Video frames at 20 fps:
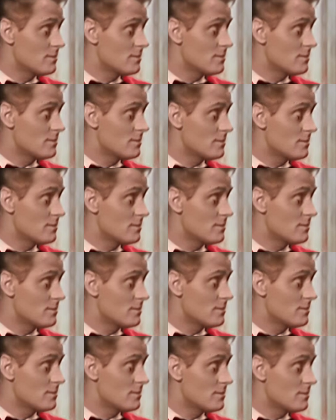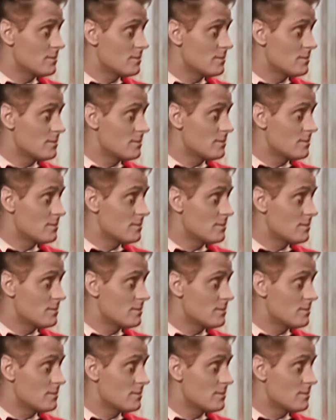
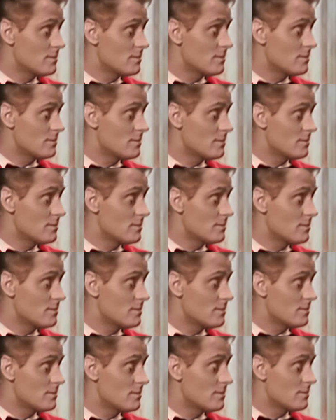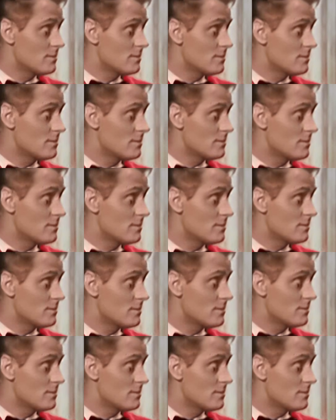No words are spoken by the person on screen.